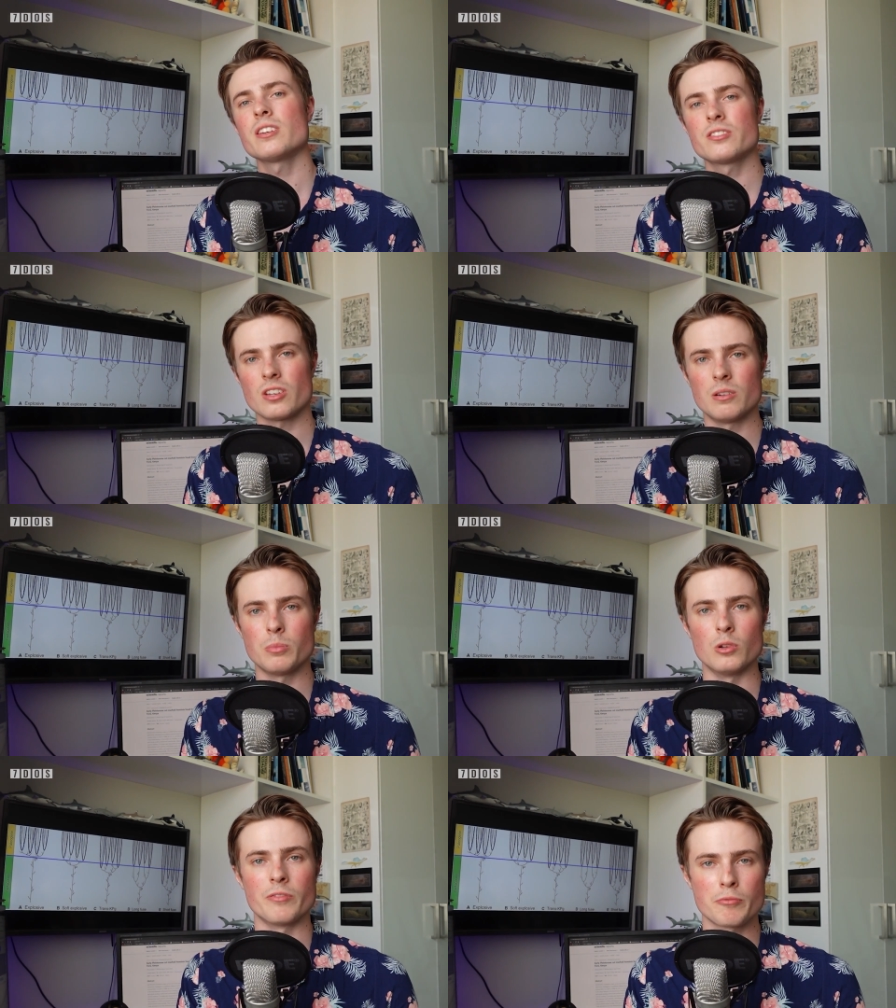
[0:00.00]

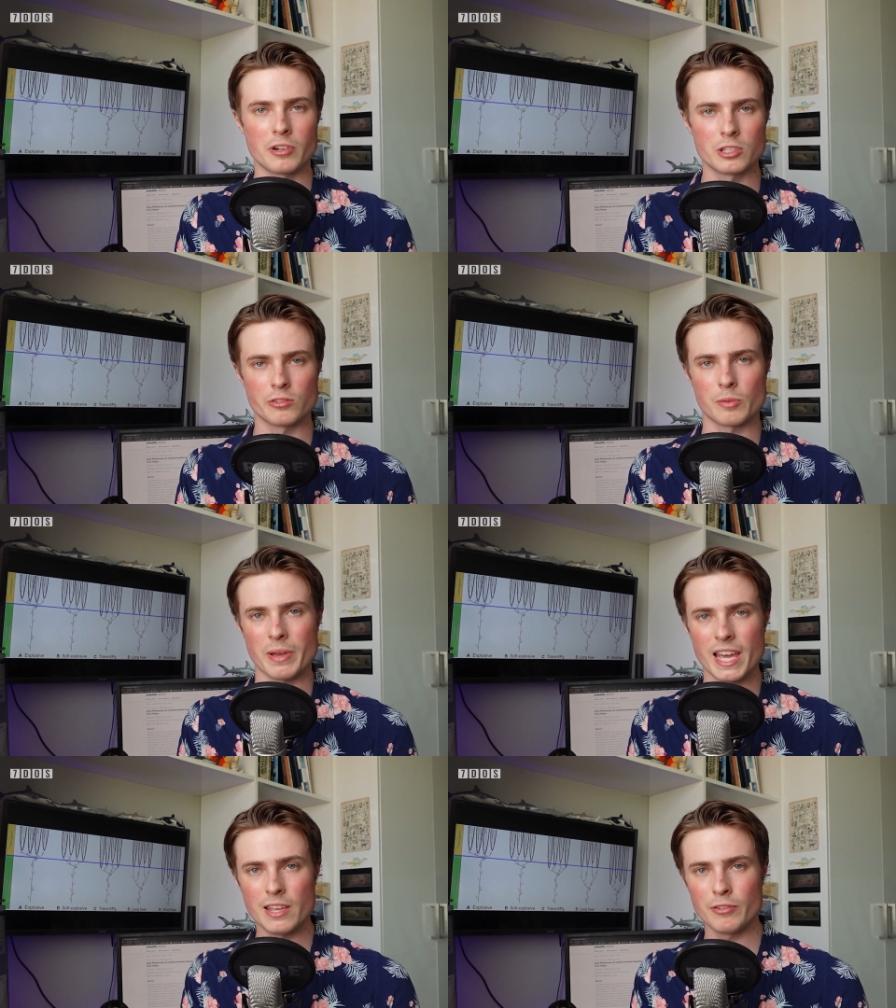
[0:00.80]
example of prehistoric
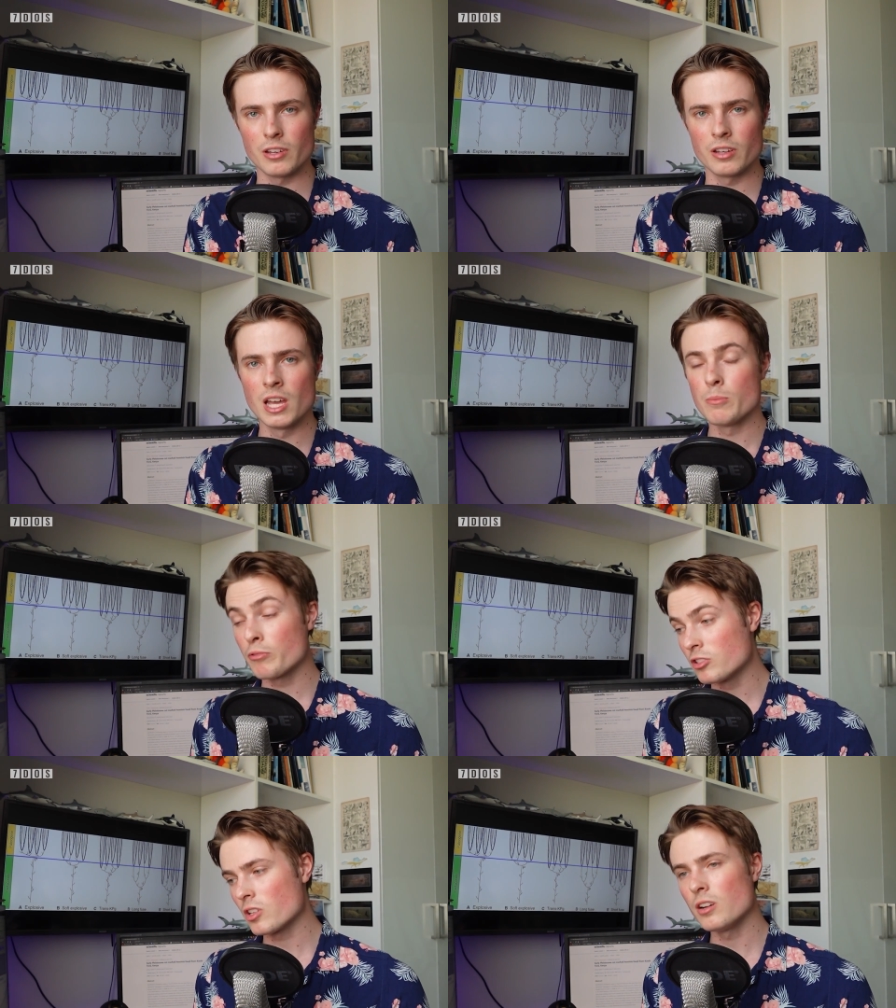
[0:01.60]
behaviour
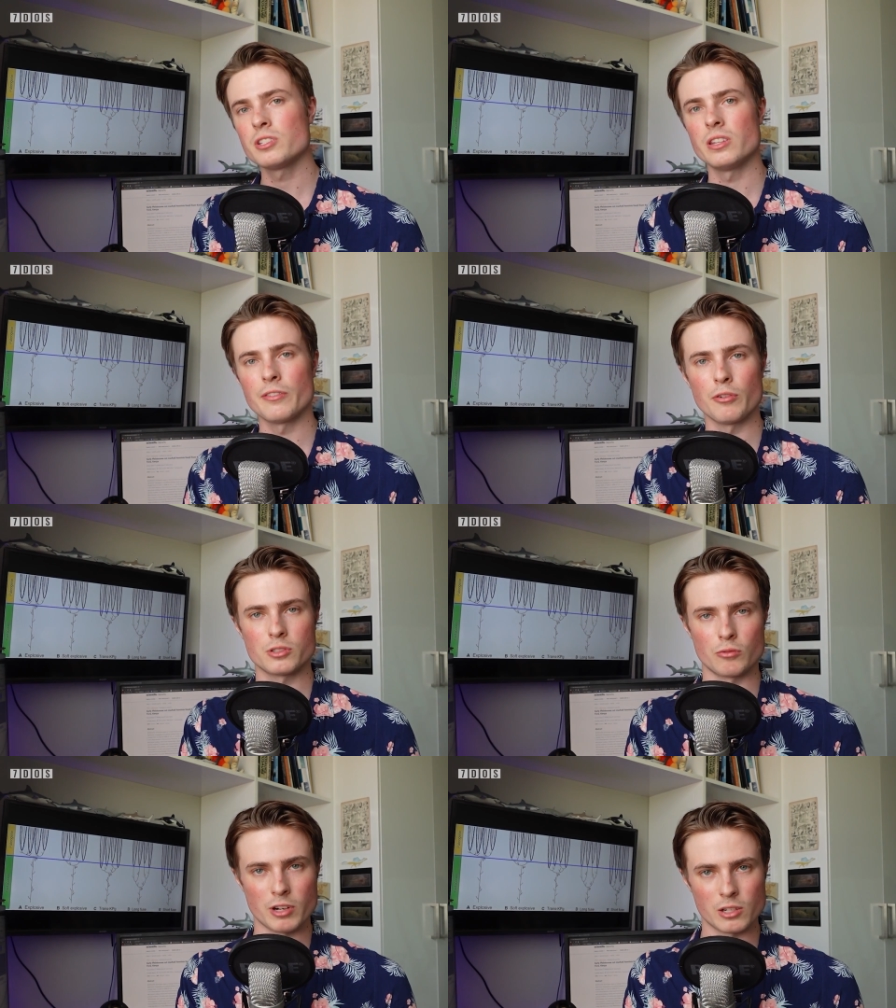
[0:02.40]
preserved in the
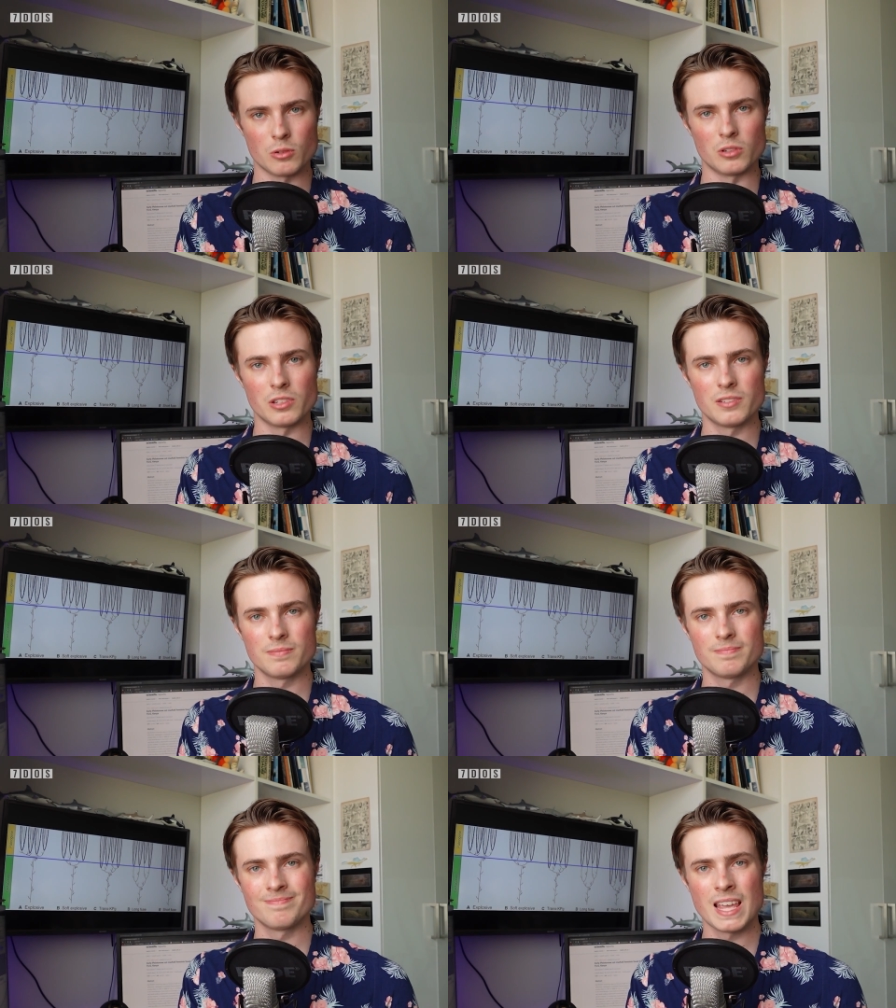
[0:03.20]
fossil record.
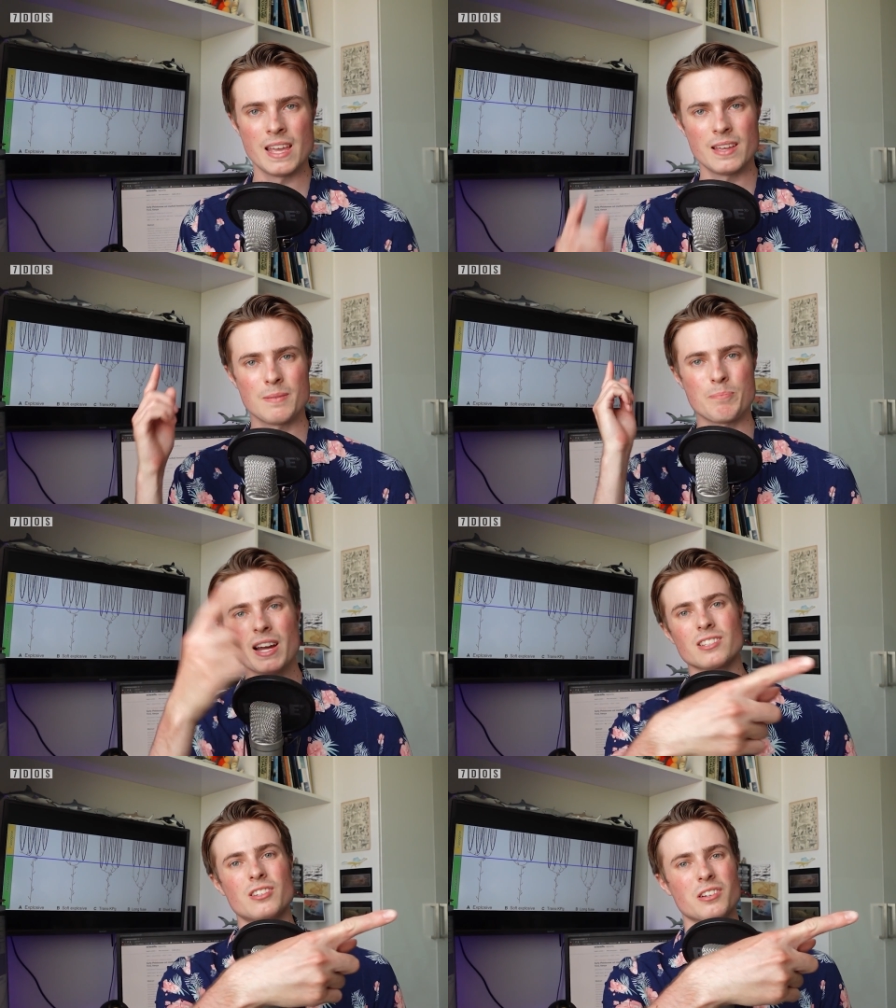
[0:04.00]
Back
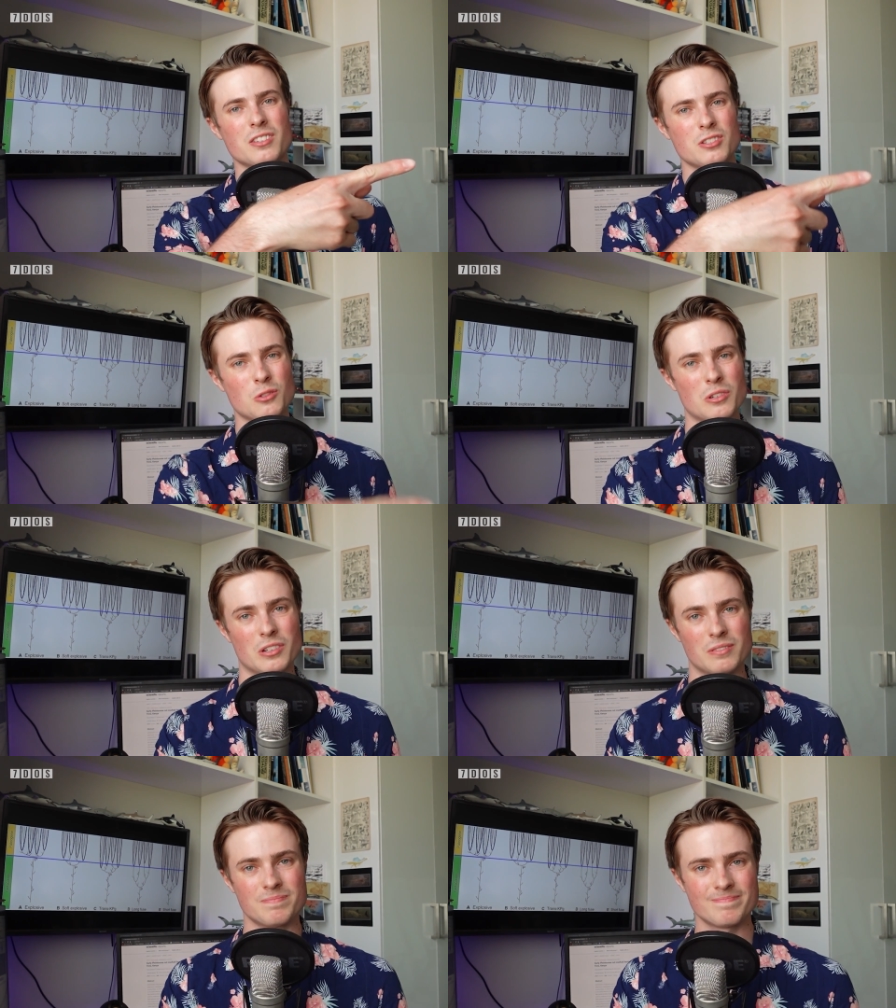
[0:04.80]
to Doug in the studio.